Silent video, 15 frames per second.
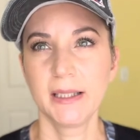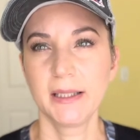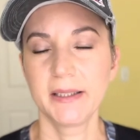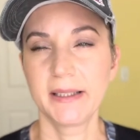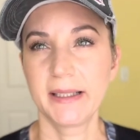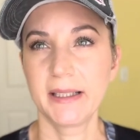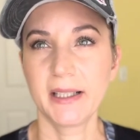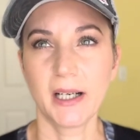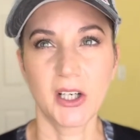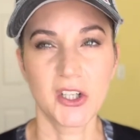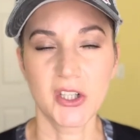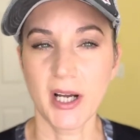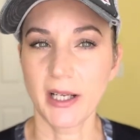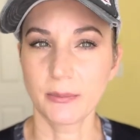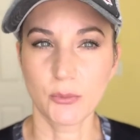they are
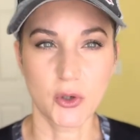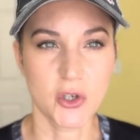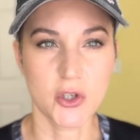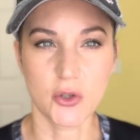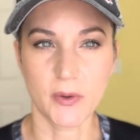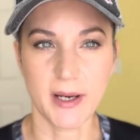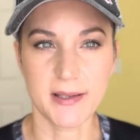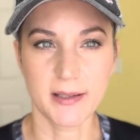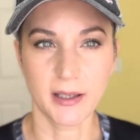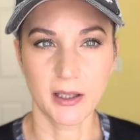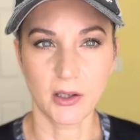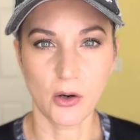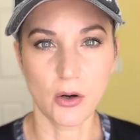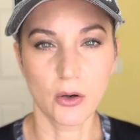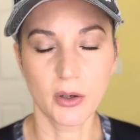not moisturizing at
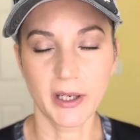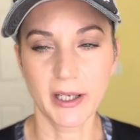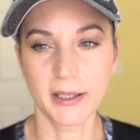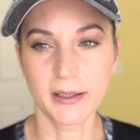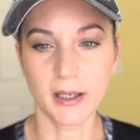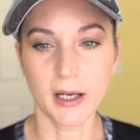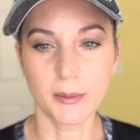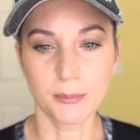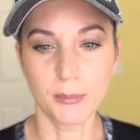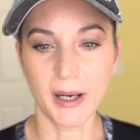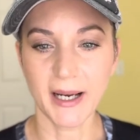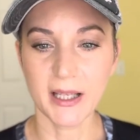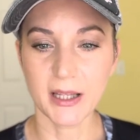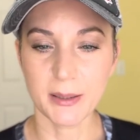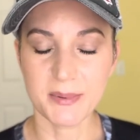all. And
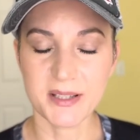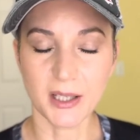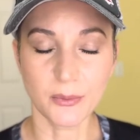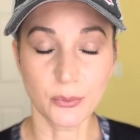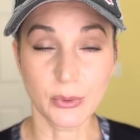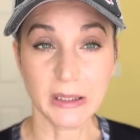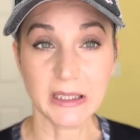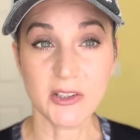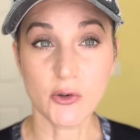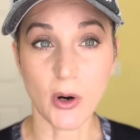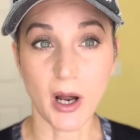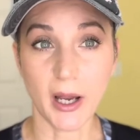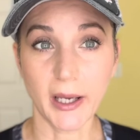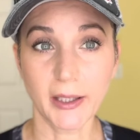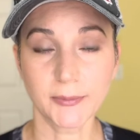my lips are really
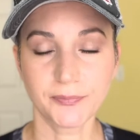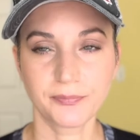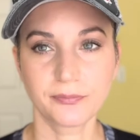dry.